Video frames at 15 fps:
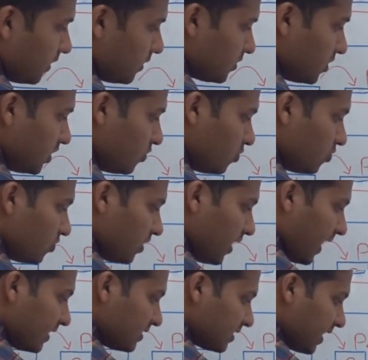So new node
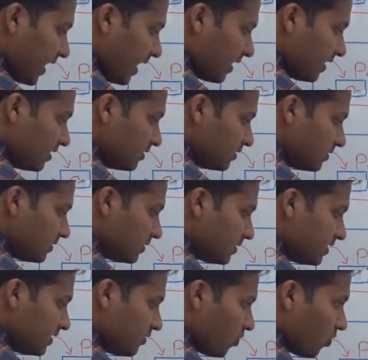has carried
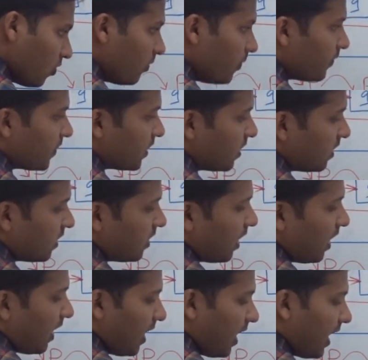0.
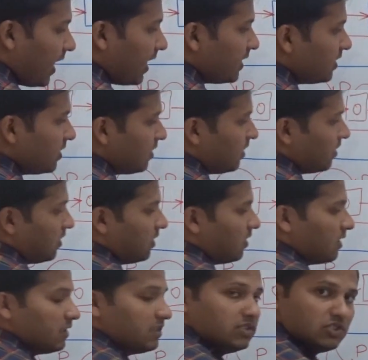And
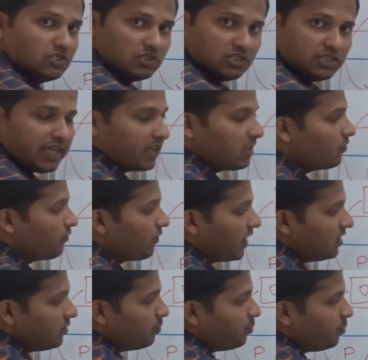check
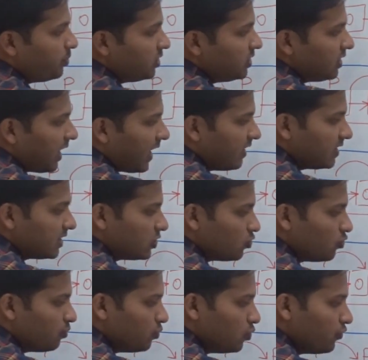when P and
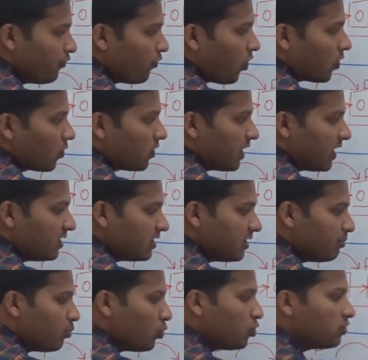Q move forward and they
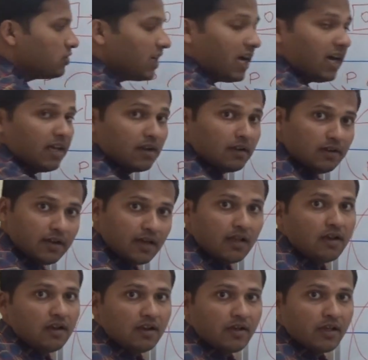both are
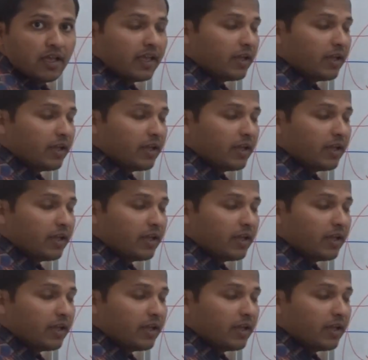null,